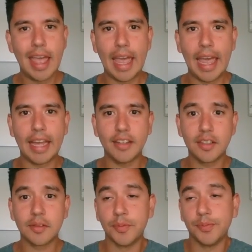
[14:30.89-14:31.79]
and
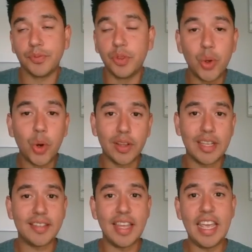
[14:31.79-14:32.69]
just do all
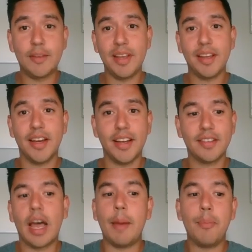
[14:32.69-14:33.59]
these things
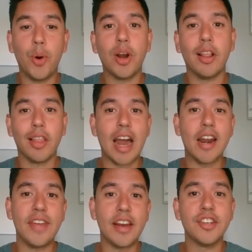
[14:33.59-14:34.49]
because I put a lot
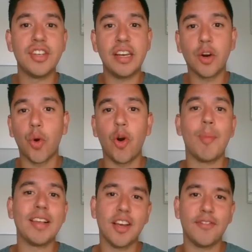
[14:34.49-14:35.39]
of energy into growing
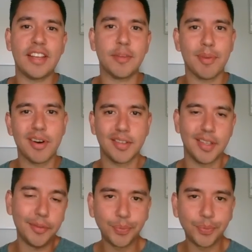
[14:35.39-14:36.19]
myself as a person.